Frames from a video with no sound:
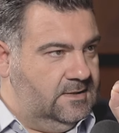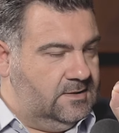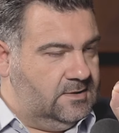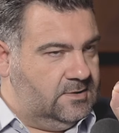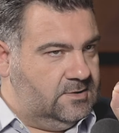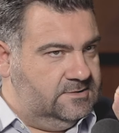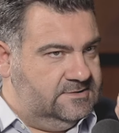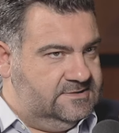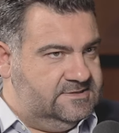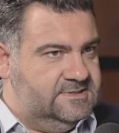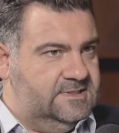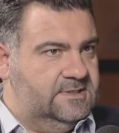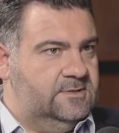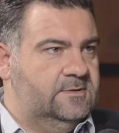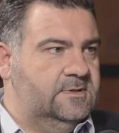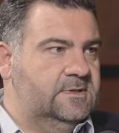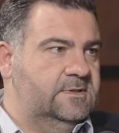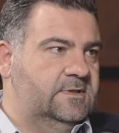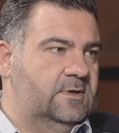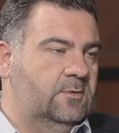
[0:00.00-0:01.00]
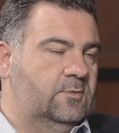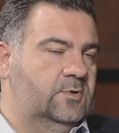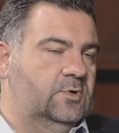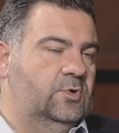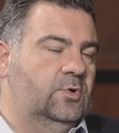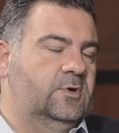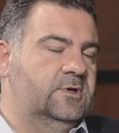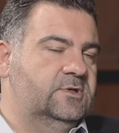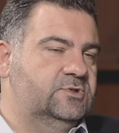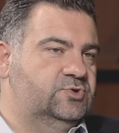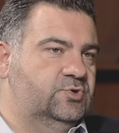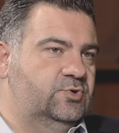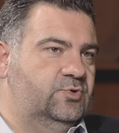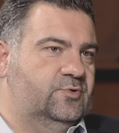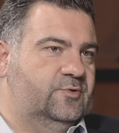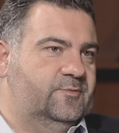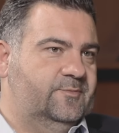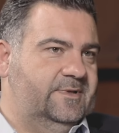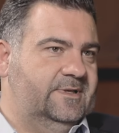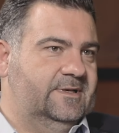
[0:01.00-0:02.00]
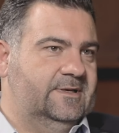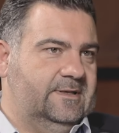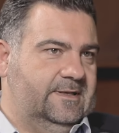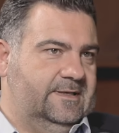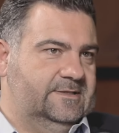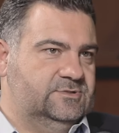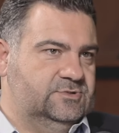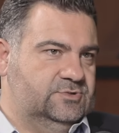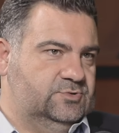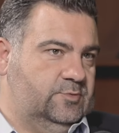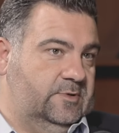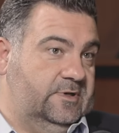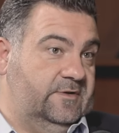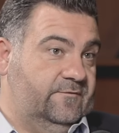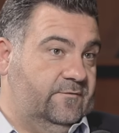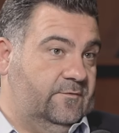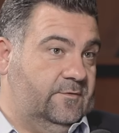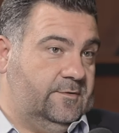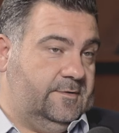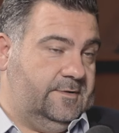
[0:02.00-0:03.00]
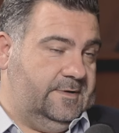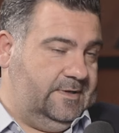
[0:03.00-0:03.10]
Considering that we're going to European elections 24,